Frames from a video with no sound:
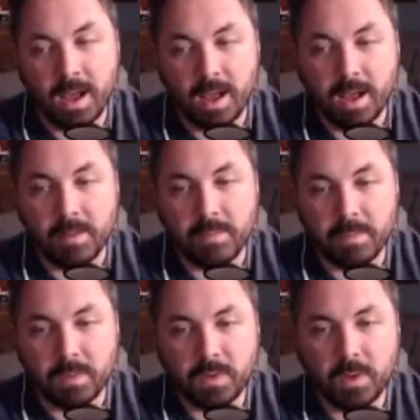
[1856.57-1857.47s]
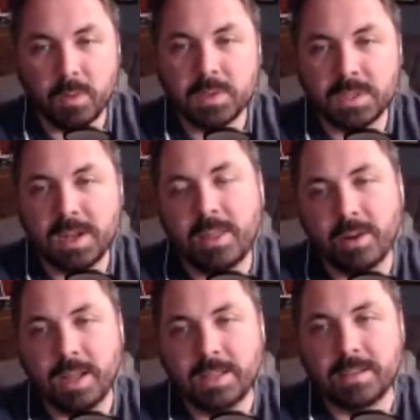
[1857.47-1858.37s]
So it was
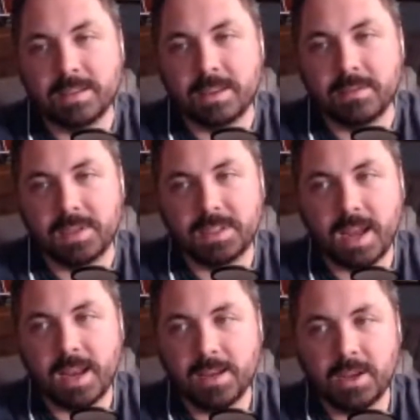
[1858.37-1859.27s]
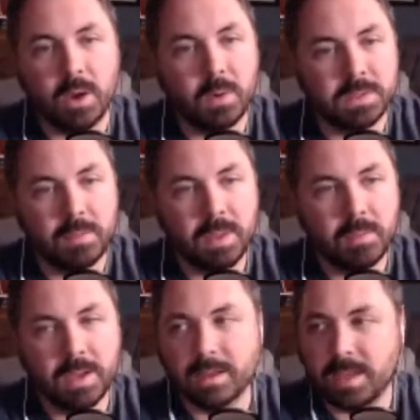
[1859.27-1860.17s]
another instance of deciding to go with
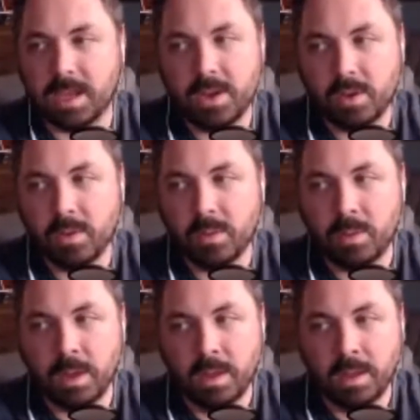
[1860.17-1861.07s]
something because I knew,